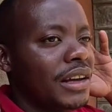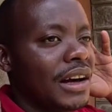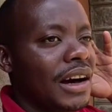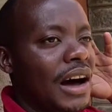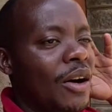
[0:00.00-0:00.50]

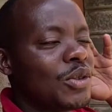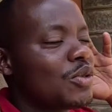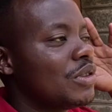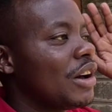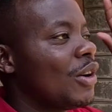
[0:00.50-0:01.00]
yeah, how
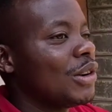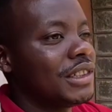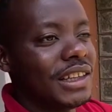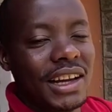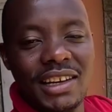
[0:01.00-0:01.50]
to
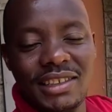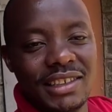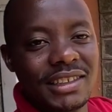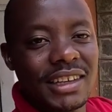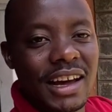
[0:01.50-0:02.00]
negotiate
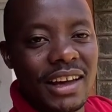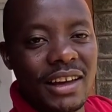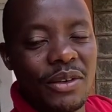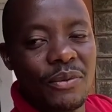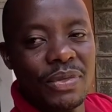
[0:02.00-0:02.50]
in
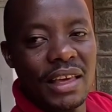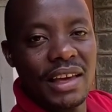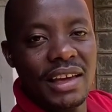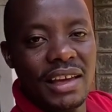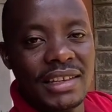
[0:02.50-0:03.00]

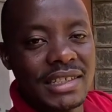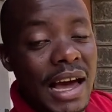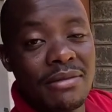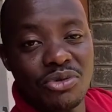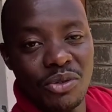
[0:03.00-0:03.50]

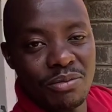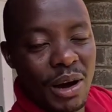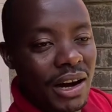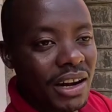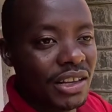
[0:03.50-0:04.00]
times of
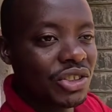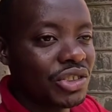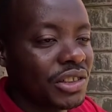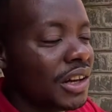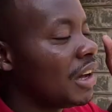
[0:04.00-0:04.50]

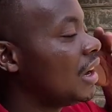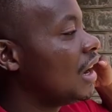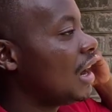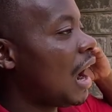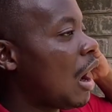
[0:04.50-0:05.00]
marriage,
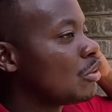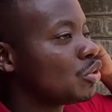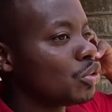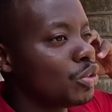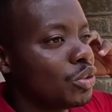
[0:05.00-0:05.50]
how
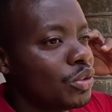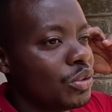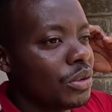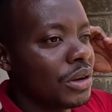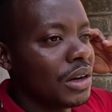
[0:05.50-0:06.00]

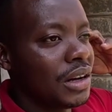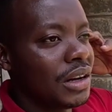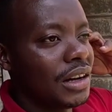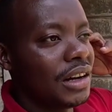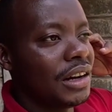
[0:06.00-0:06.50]
to
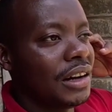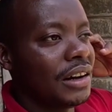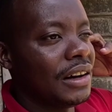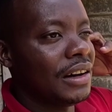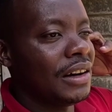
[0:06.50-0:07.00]

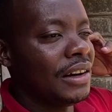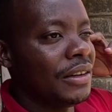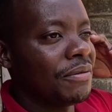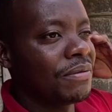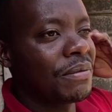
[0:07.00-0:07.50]

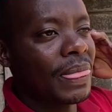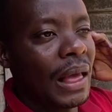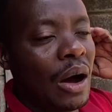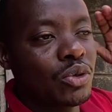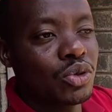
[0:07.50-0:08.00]

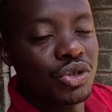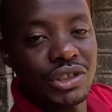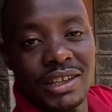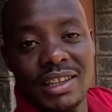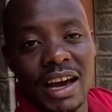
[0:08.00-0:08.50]
how to
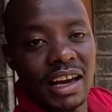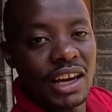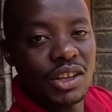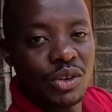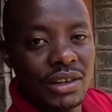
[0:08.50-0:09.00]
treat their
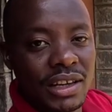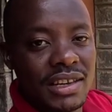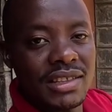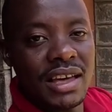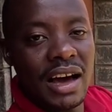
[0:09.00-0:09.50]
cattle in
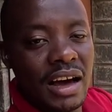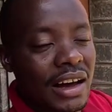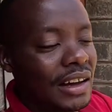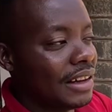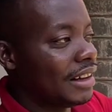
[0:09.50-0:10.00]
case they
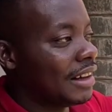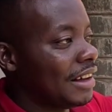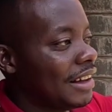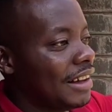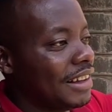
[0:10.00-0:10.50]

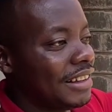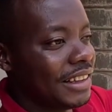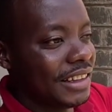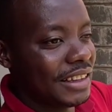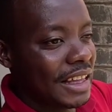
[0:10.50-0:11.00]

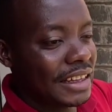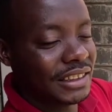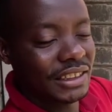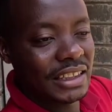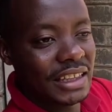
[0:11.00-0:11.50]
are
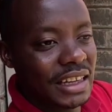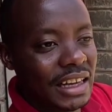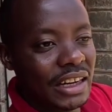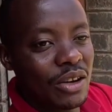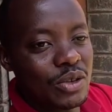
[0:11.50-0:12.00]
sick,
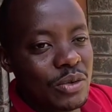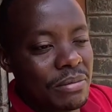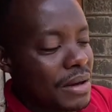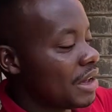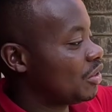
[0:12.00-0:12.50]
and how to
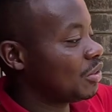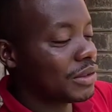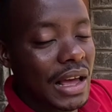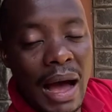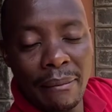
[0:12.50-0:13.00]
make
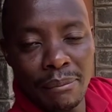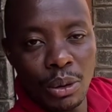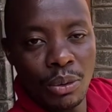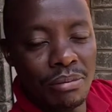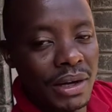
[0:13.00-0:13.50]
those
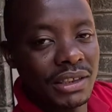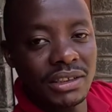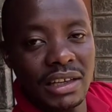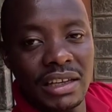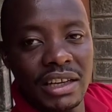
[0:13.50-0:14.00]
herbal
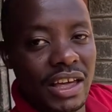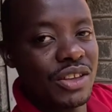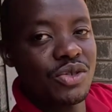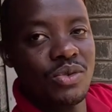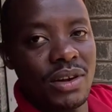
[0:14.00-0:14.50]
medicine in
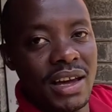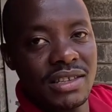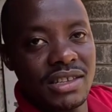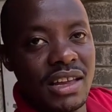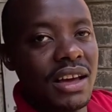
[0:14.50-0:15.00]
case you
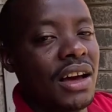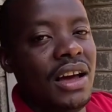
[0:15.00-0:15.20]
get sick.